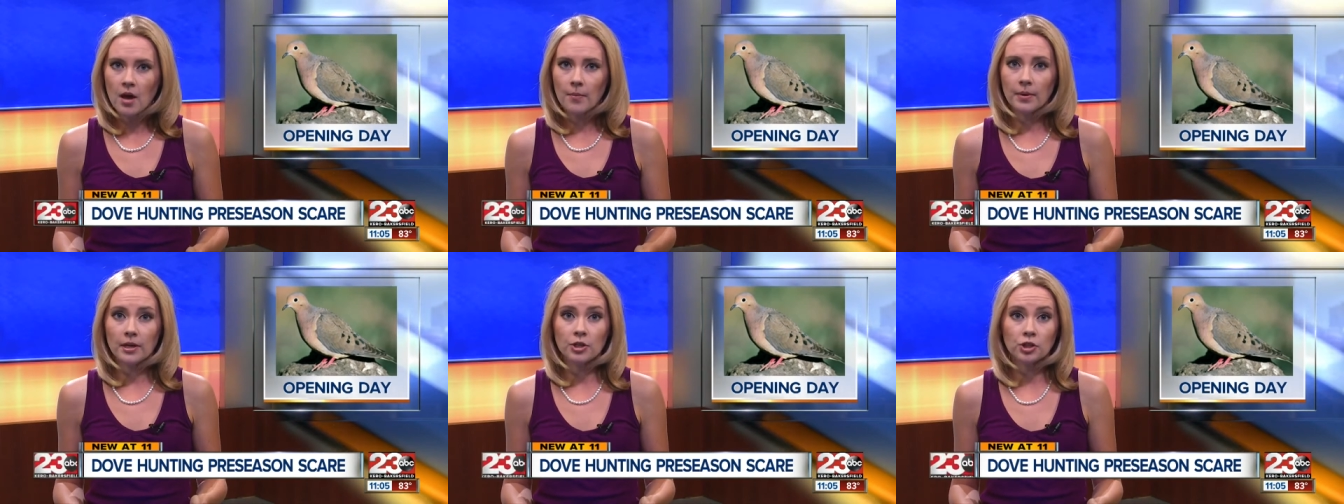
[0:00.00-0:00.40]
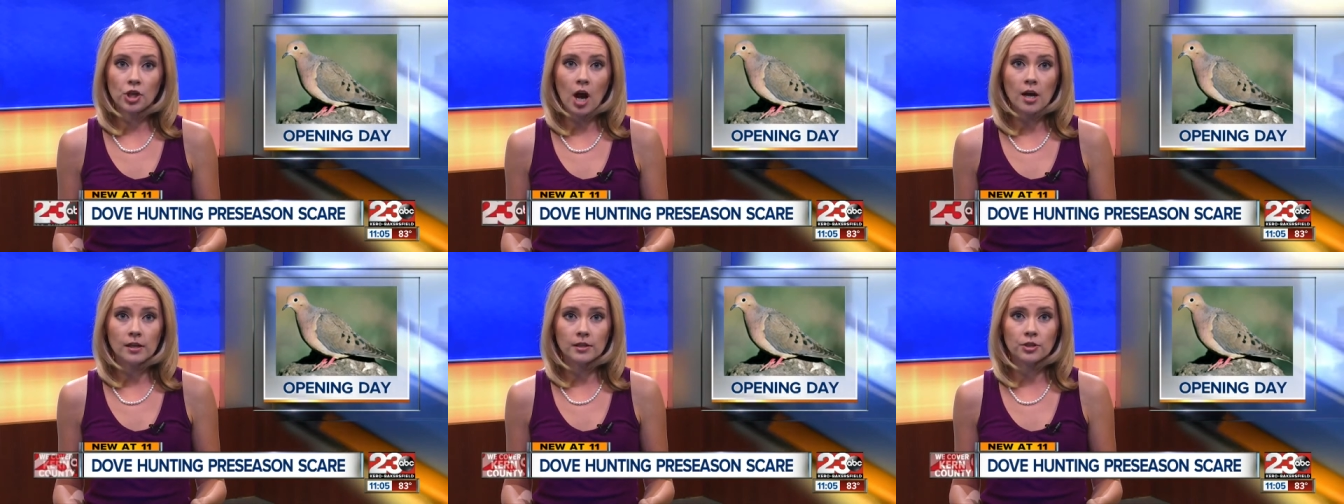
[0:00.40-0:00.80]
But a
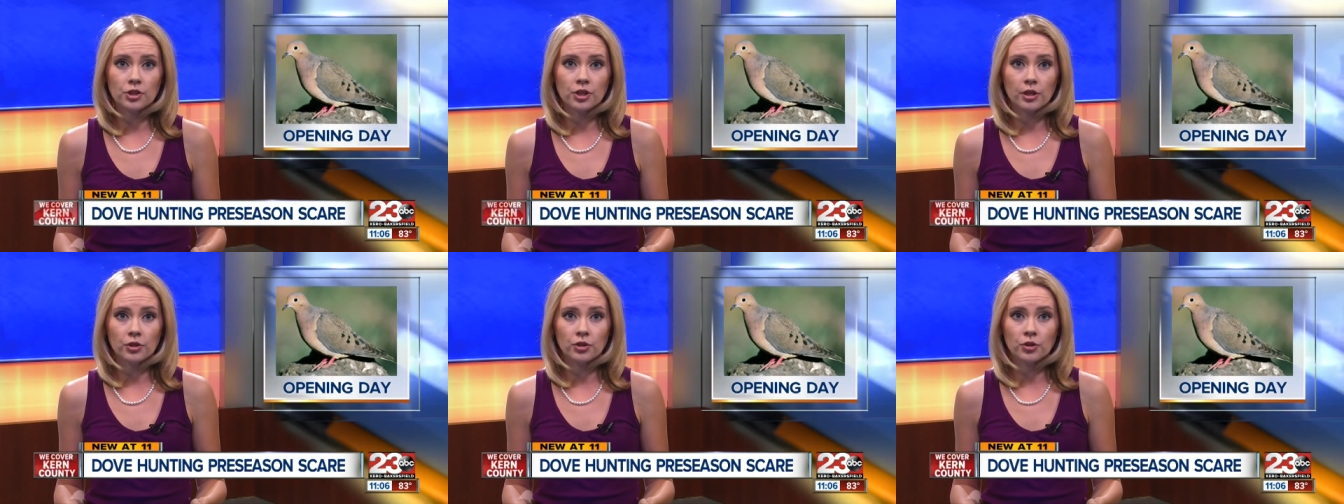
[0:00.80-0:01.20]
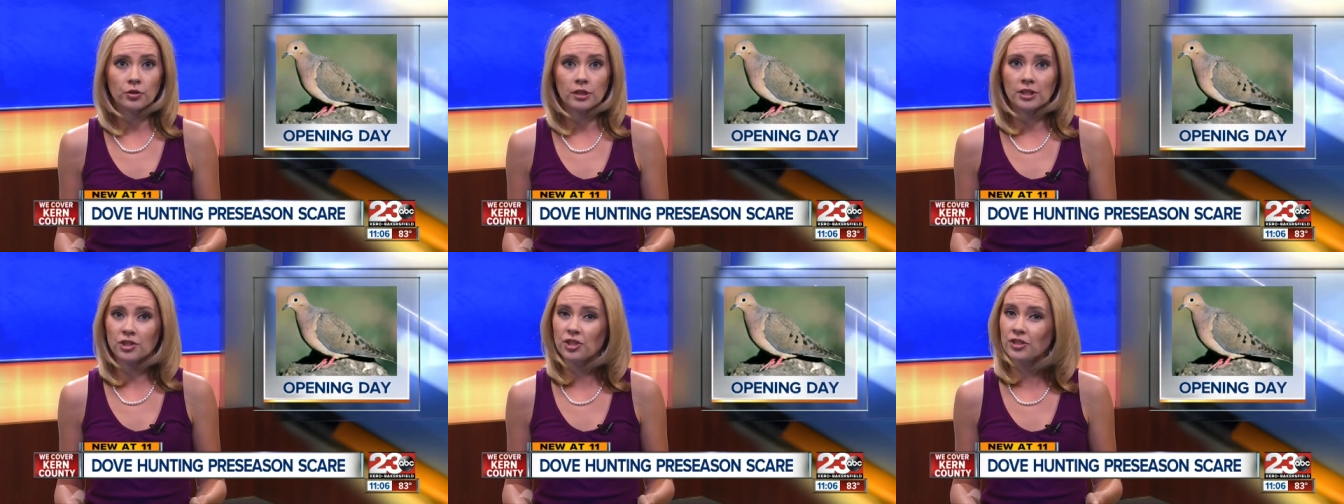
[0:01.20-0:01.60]
shotgun shell
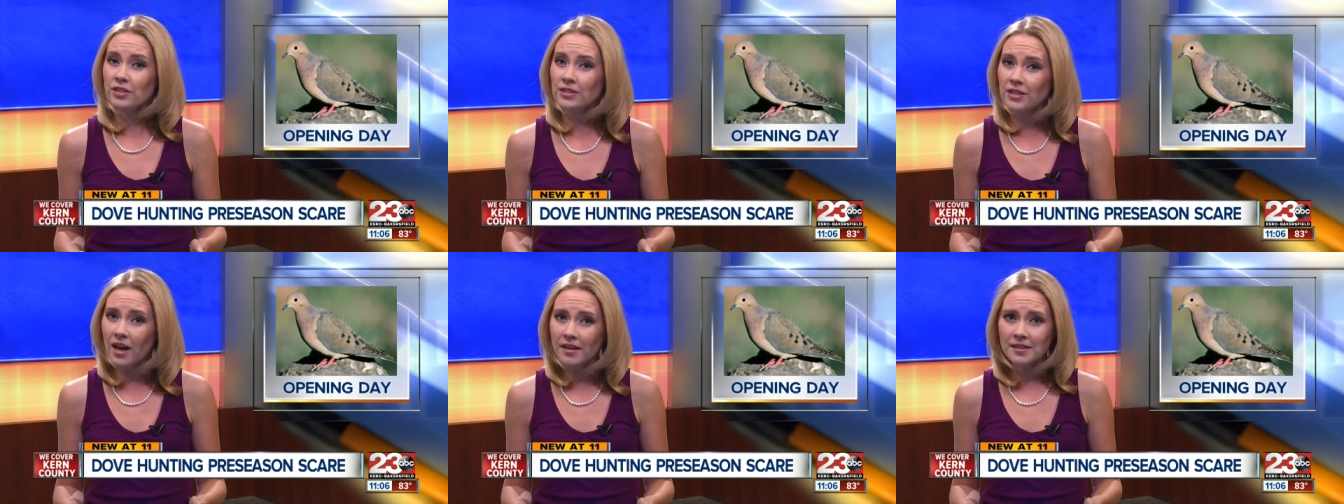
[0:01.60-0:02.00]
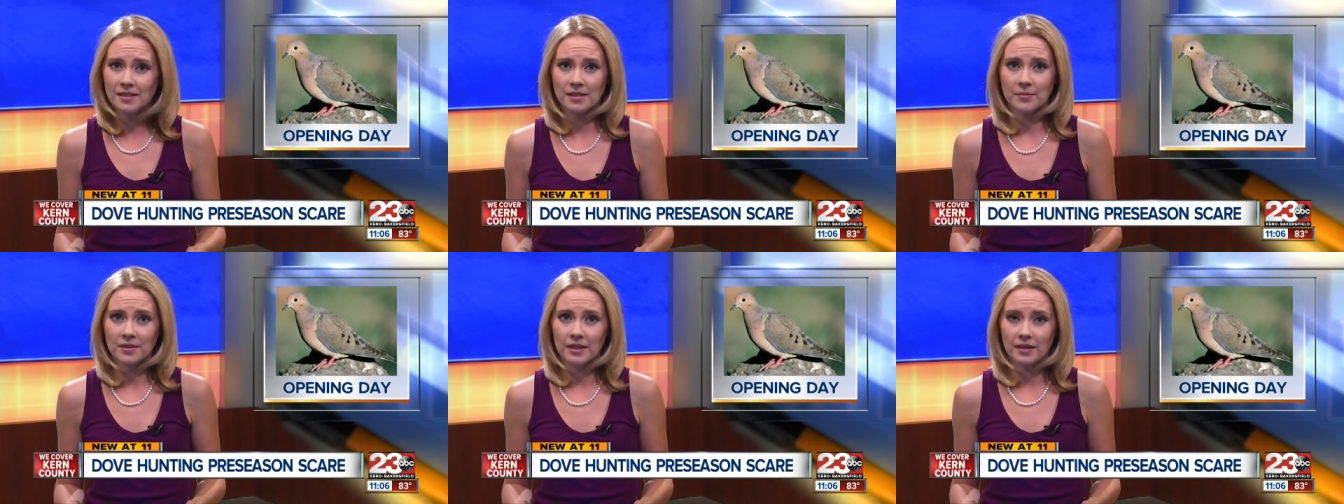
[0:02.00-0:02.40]
shortage is not
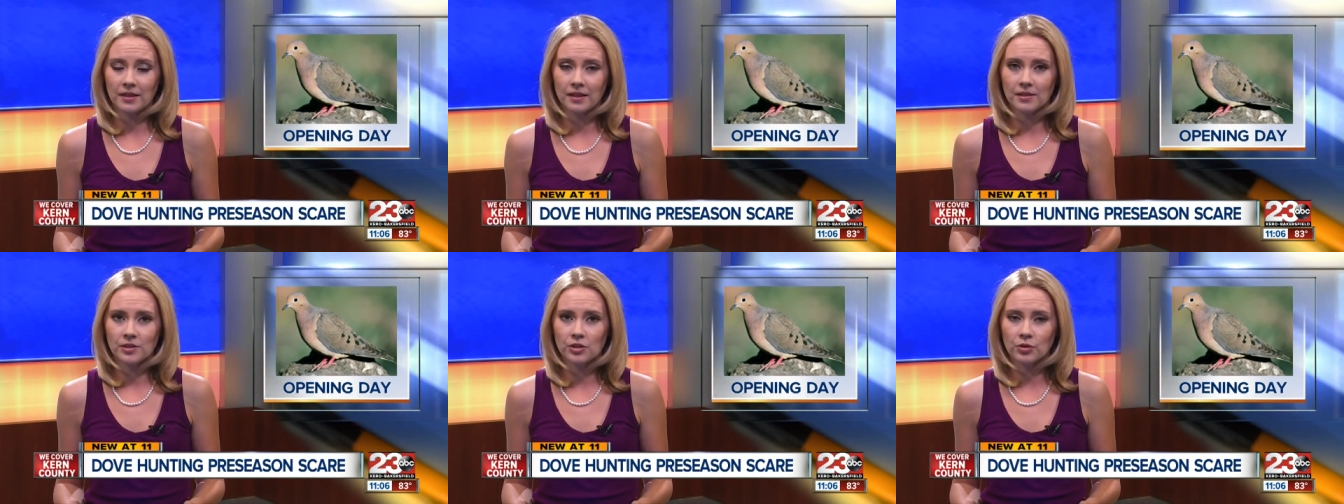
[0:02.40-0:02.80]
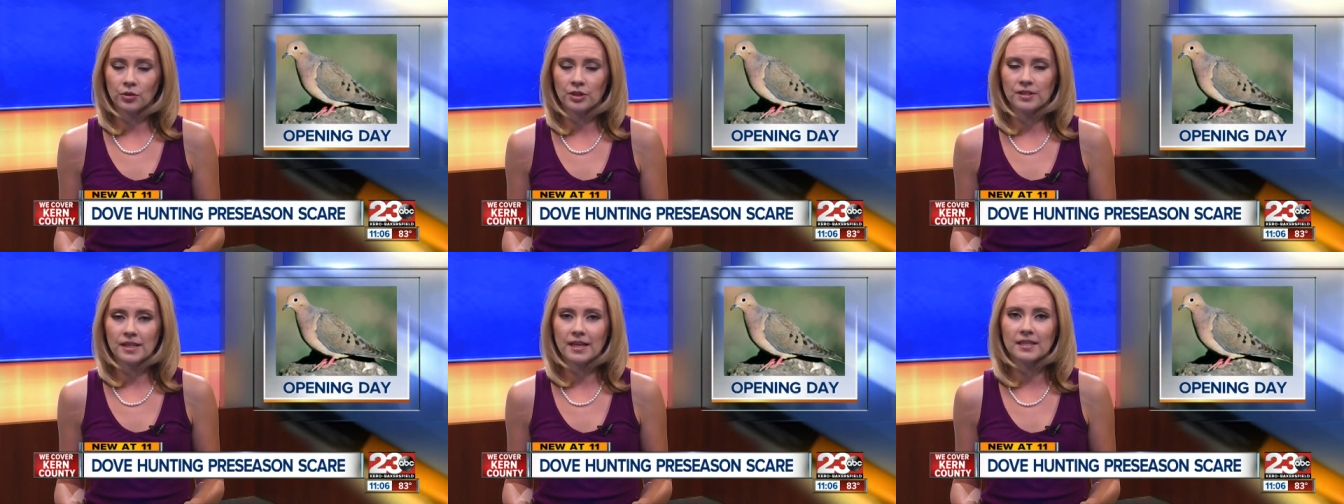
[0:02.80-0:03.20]
something gun
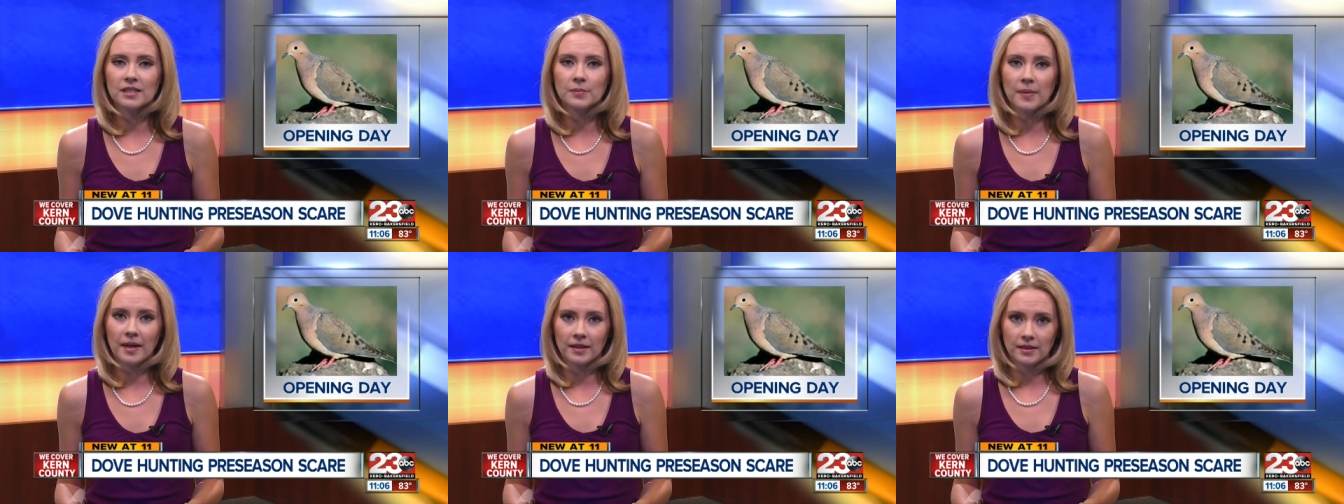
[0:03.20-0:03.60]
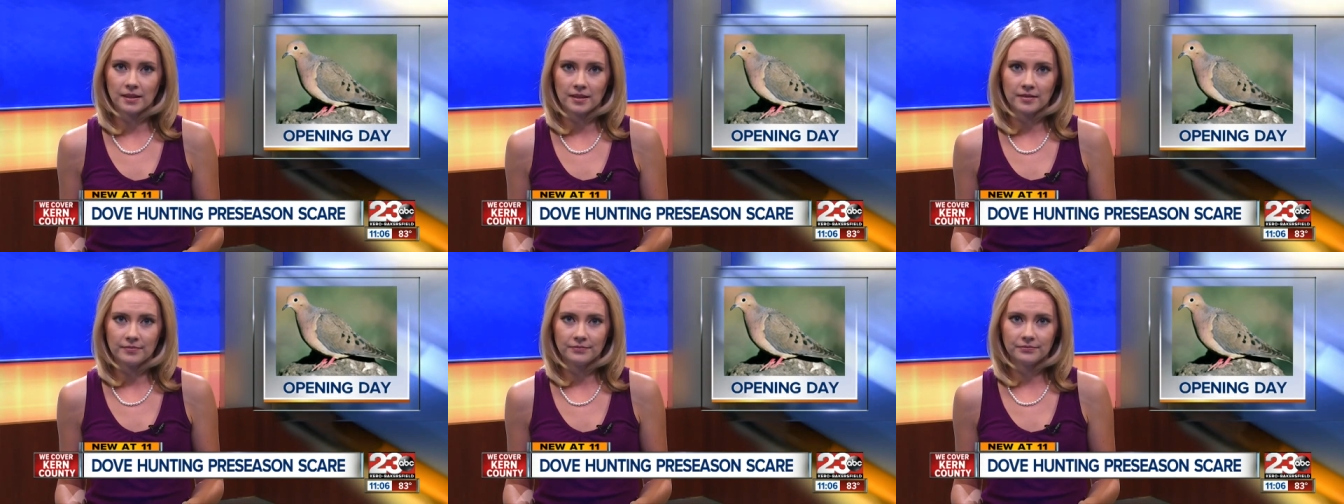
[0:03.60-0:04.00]
stores expected.